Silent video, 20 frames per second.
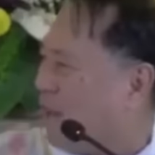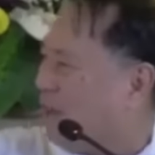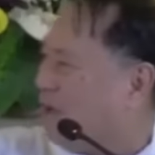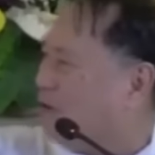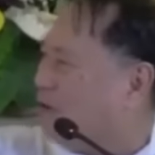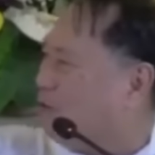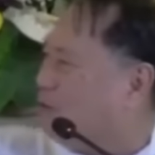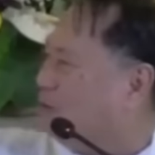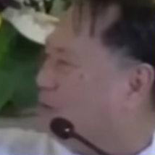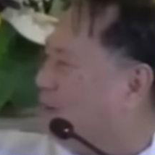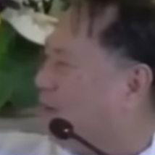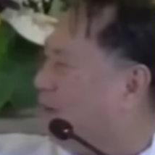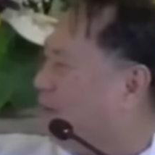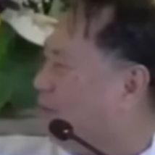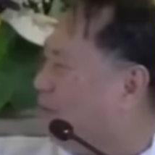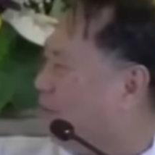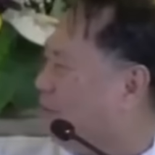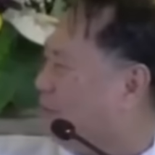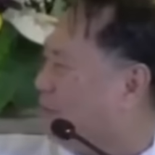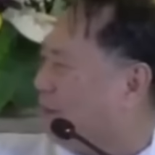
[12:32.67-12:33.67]
holy,
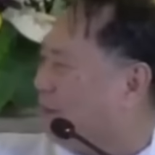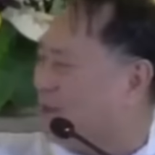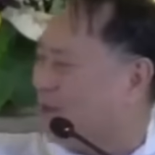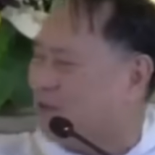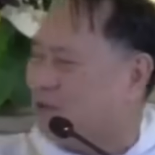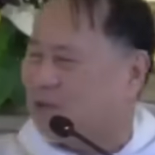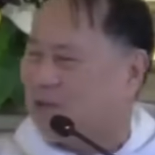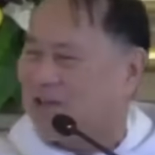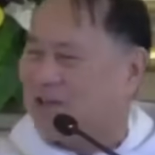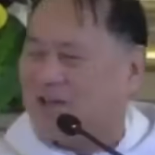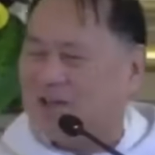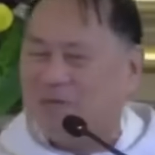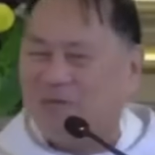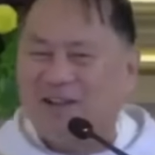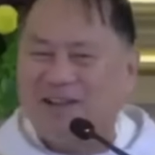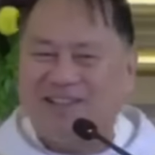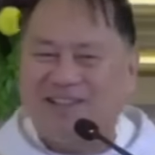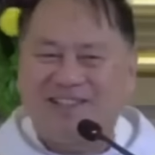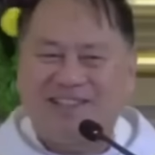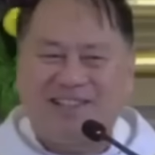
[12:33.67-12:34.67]
your parishioners,
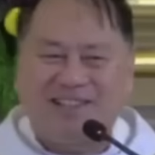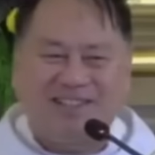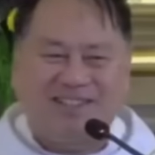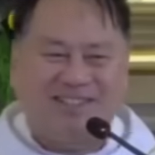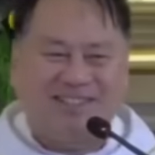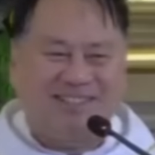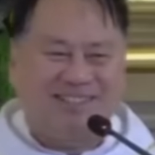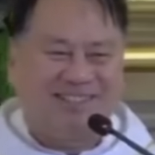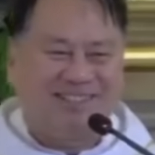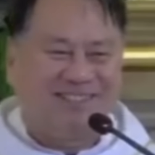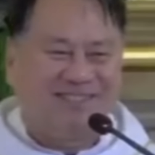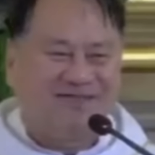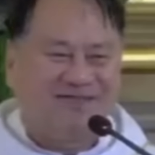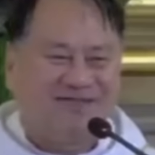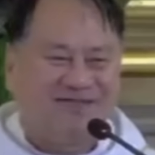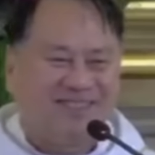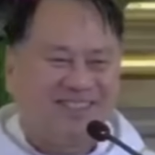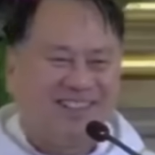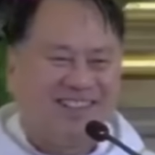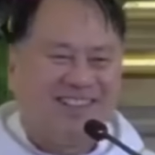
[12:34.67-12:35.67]
Father Jason.
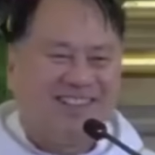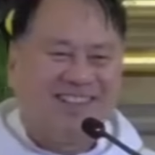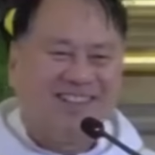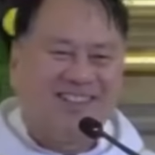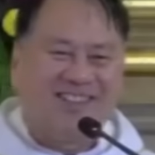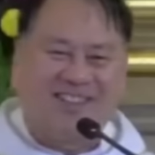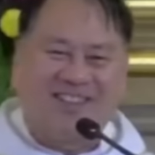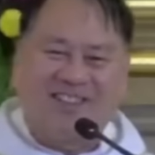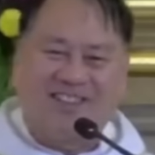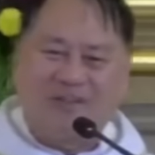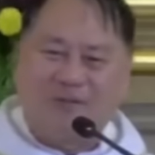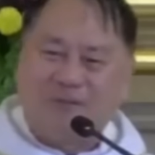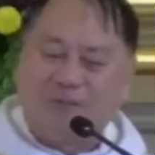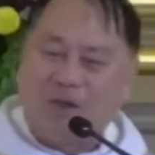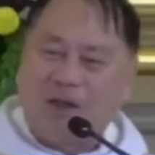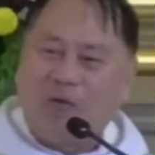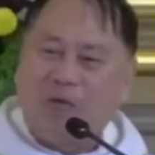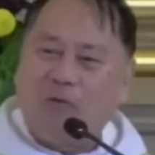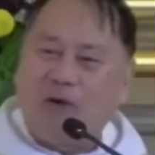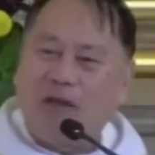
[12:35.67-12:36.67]
So,
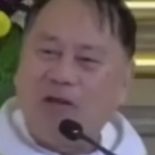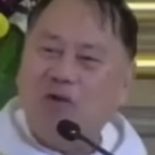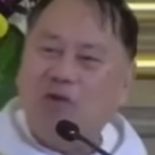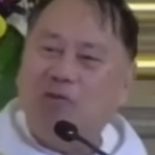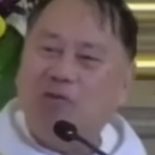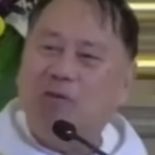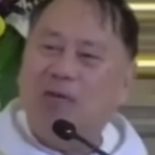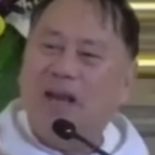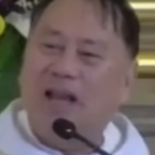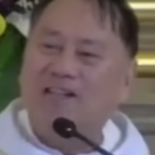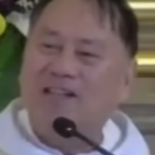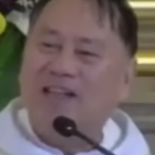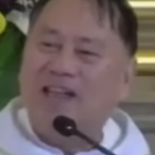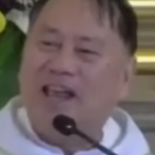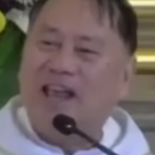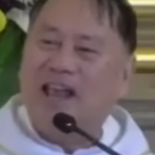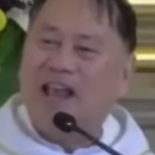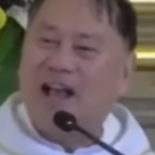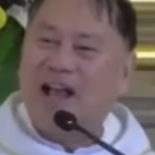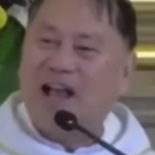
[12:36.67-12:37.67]
when you bless
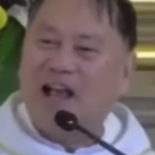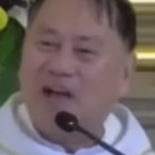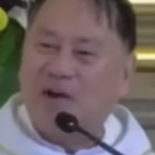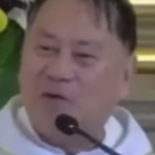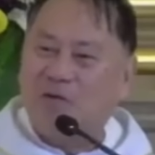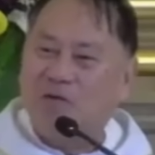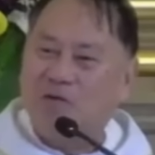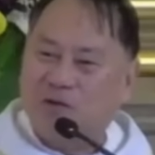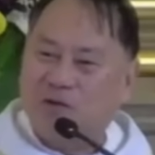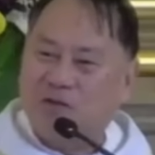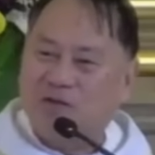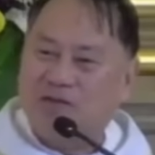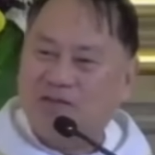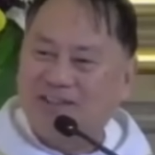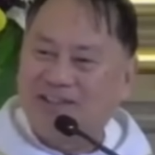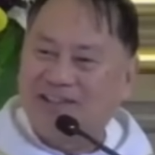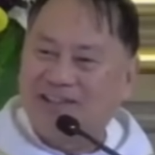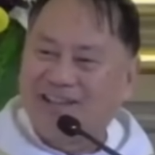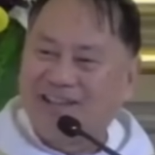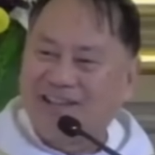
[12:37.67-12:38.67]
a
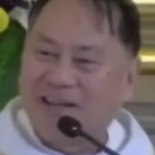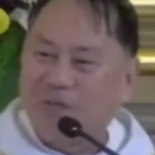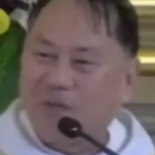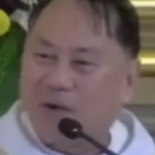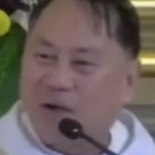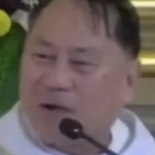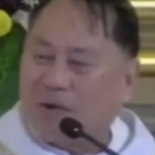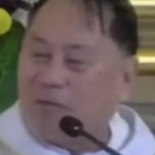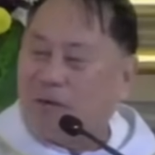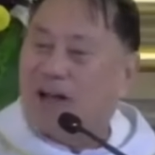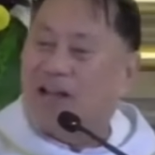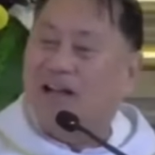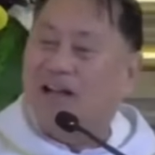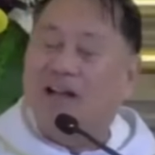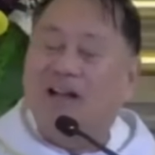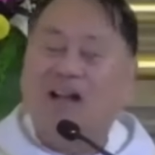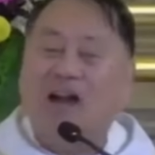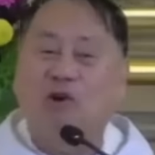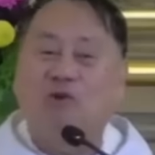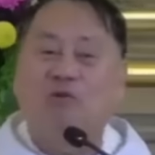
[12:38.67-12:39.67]
house, pag
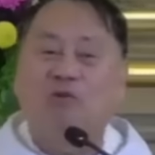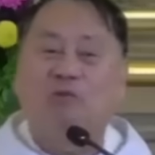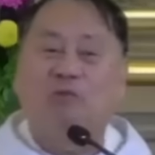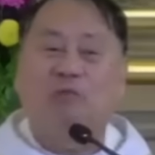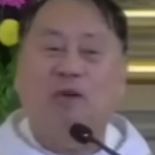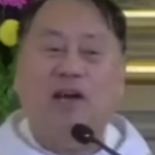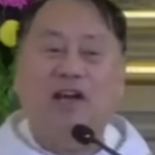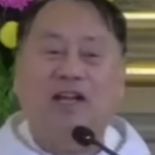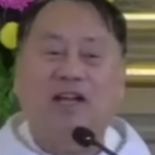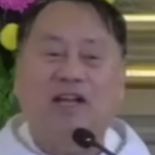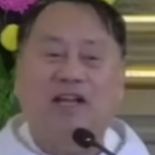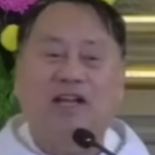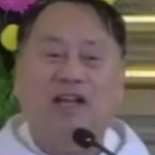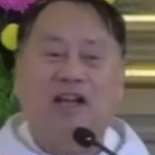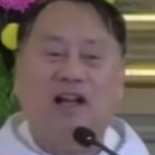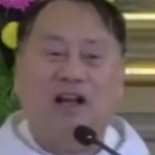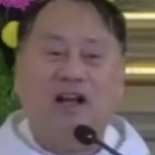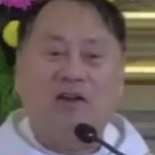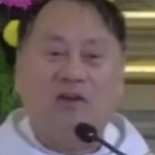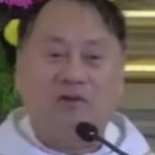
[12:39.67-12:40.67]
mag-groundbreaking
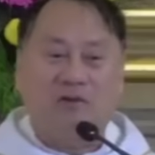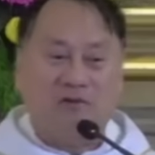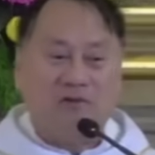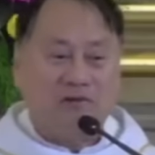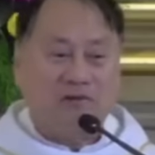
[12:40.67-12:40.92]
kayo,